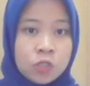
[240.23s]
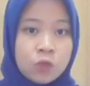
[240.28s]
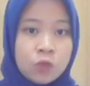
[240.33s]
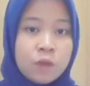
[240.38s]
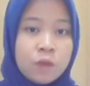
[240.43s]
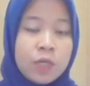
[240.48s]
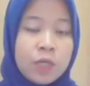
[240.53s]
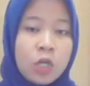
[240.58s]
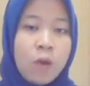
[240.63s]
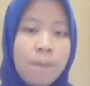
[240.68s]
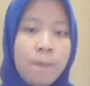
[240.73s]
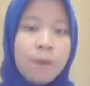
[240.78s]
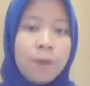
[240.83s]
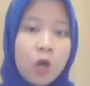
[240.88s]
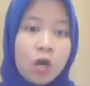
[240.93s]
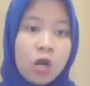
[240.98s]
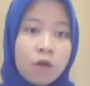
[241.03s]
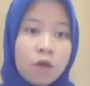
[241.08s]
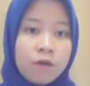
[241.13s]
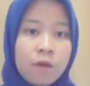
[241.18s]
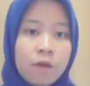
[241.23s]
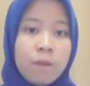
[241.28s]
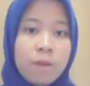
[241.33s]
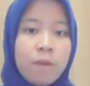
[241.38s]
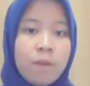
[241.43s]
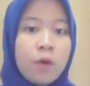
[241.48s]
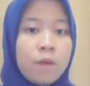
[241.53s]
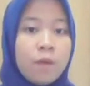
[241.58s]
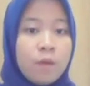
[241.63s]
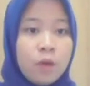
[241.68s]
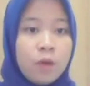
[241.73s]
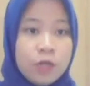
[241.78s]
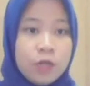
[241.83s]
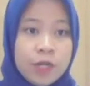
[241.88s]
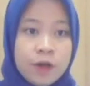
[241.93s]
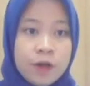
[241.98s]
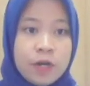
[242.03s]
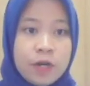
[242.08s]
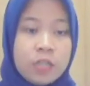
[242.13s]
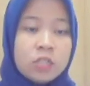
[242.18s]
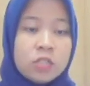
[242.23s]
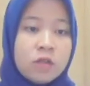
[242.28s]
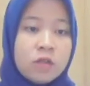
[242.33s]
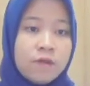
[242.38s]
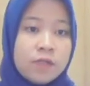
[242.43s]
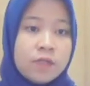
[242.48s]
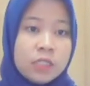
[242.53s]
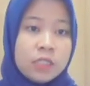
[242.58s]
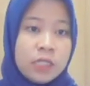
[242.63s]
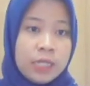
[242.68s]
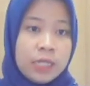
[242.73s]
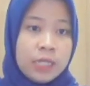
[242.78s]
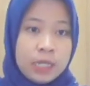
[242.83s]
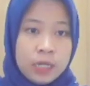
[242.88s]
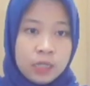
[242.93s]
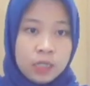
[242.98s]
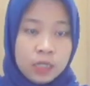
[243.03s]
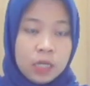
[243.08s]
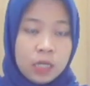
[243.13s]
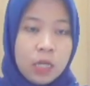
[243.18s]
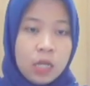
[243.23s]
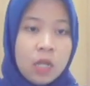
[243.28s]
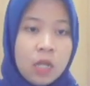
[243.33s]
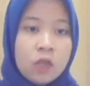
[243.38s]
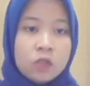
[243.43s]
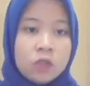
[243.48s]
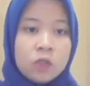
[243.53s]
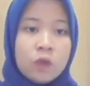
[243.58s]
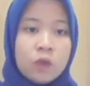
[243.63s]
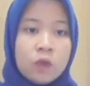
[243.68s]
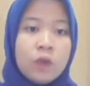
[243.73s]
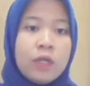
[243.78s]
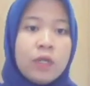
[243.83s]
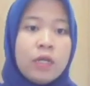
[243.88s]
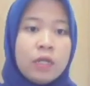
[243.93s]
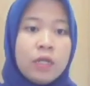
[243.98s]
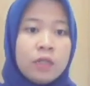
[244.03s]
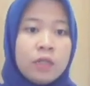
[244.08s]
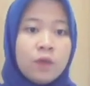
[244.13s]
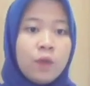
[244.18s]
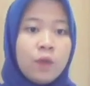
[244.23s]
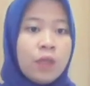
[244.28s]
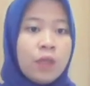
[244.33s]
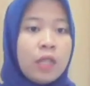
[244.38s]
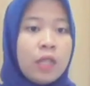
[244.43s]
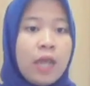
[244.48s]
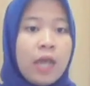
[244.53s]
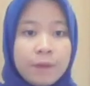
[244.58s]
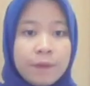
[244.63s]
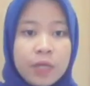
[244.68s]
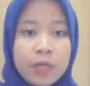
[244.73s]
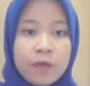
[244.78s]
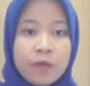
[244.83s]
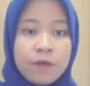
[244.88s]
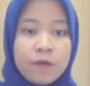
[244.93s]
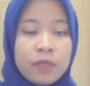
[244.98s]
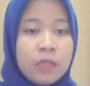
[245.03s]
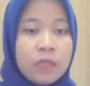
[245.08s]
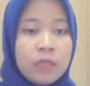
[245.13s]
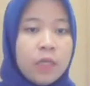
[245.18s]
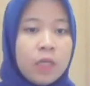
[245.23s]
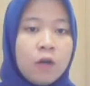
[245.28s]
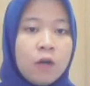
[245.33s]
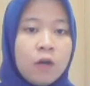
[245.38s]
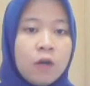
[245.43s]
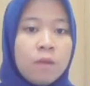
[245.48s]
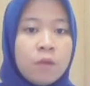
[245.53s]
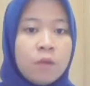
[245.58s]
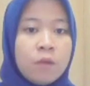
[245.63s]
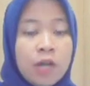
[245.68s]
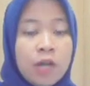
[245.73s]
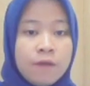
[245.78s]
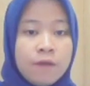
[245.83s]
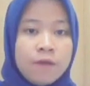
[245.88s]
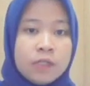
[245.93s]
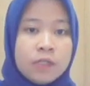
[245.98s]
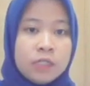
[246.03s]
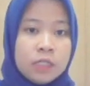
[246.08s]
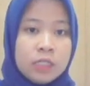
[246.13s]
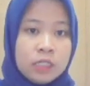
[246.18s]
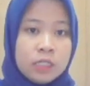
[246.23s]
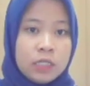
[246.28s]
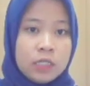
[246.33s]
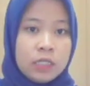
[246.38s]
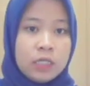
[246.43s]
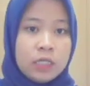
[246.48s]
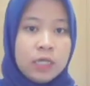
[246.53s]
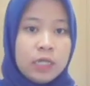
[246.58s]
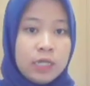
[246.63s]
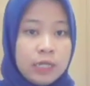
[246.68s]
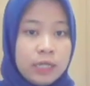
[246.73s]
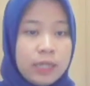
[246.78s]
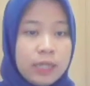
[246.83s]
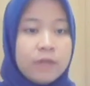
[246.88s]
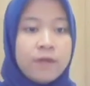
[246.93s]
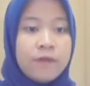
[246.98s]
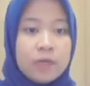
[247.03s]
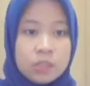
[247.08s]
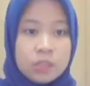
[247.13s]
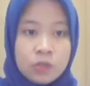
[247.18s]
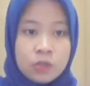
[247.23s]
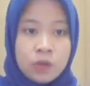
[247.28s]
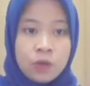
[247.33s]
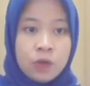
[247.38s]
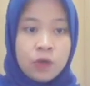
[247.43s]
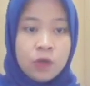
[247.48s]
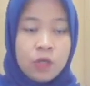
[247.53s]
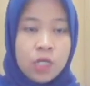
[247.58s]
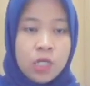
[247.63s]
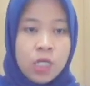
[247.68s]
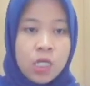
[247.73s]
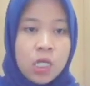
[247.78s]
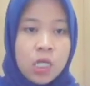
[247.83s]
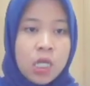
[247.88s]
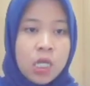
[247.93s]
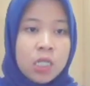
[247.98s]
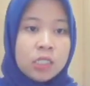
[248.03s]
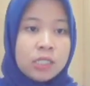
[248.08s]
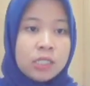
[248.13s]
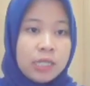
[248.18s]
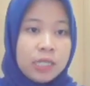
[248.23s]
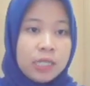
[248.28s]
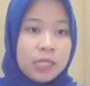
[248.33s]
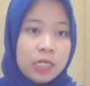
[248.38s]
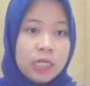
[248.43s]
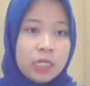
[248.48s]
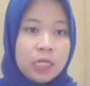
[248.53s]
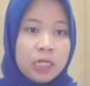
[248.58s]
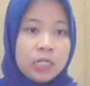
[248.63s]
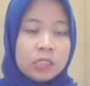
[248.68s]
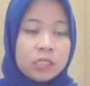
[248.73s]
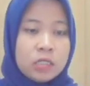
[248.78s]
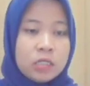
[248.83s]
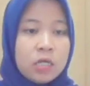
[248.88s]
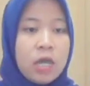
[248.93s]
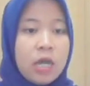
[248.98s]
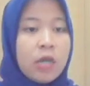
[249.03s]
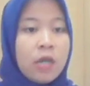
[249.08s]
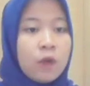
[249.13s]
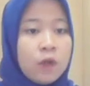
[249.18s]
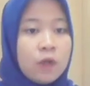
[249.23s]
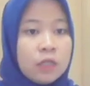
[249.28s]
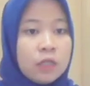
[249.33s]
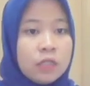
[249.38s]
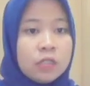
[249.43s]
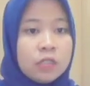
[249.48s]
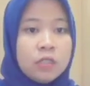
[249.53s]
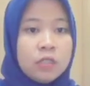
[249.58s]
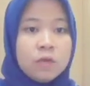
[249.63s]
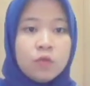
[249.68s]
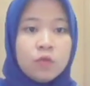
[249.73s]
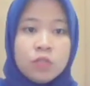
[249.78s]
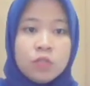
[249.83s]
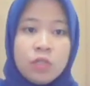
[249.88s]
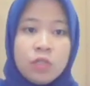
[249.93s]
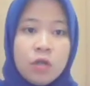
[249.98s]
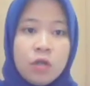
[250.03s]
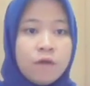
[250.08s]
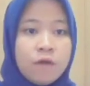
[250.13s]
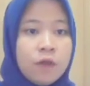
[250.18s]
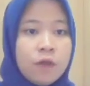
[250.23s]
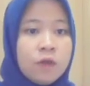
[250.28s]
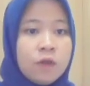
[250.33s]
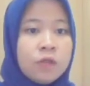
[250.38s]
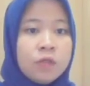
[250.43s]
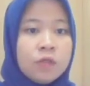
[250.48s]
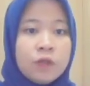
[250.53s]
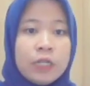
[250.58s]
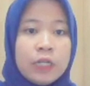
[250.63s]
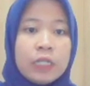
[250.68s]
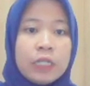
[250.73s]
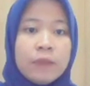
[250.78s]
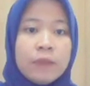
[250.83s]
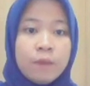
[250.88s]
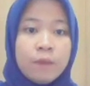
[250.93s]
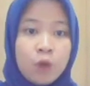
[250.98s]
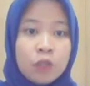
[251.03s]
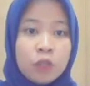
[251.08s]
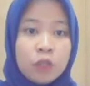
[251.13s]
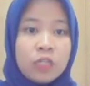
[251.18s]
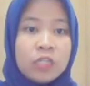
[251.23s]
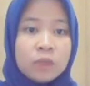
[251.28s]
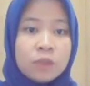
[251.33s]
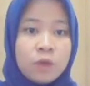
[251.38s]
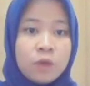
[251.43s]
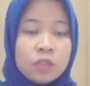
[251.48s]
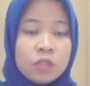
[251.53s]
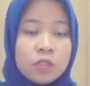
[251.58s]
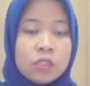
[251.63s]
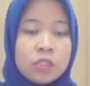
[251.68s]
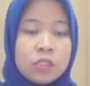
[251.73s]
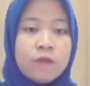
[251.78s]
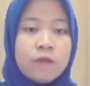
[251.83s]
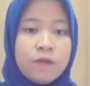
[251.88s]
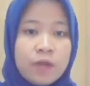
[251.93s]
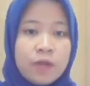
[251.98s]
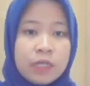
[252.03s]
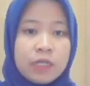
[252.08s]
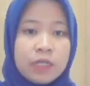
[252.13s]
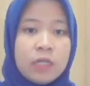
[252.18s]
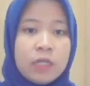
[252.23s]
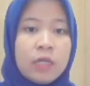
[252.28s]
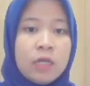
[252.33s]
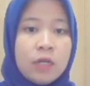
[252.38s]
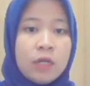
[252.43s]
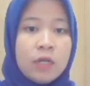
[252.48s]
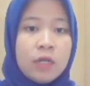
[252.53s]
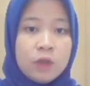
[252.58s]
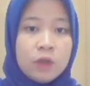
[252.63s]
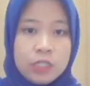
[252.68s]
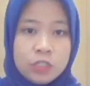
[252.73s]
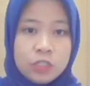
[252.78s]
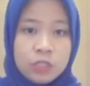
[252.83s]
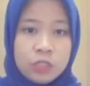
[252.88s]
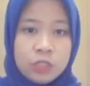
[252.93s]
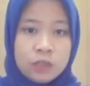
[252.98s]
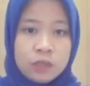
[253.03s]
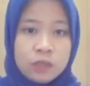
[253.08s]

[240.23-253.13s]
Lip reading: to become more modern and sophisticated so that it will help everything become more efficient and faster. The second, it is an equal distribution of industrial import-export sea freight regulation.